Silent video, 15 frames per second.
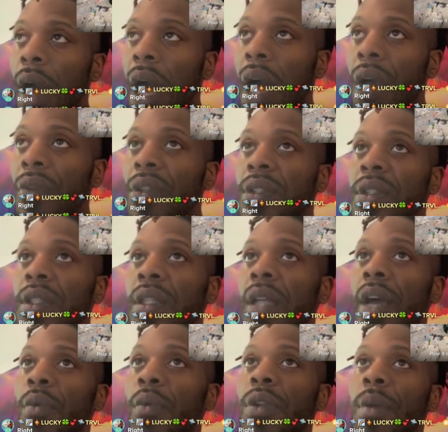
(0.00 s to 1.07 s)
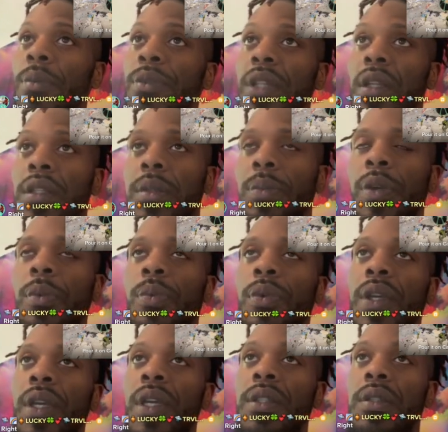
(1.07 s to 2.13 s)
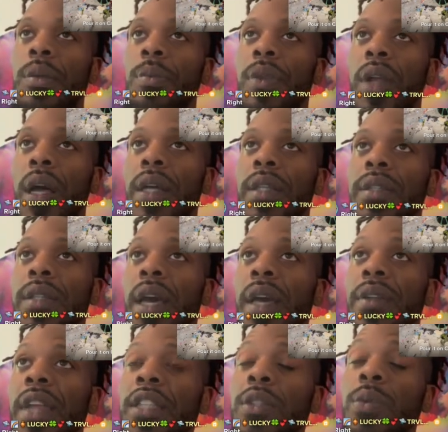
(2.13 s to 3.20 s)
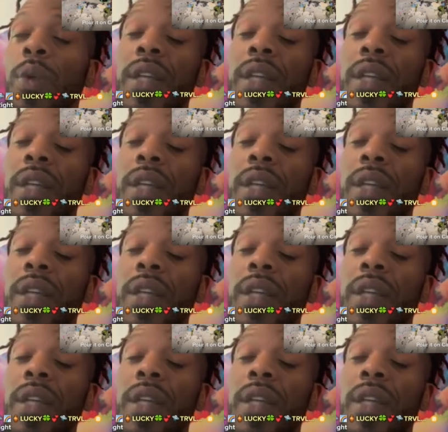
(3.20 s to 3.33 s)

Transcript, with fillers: obviously like when i'm telling people to get supplies like that's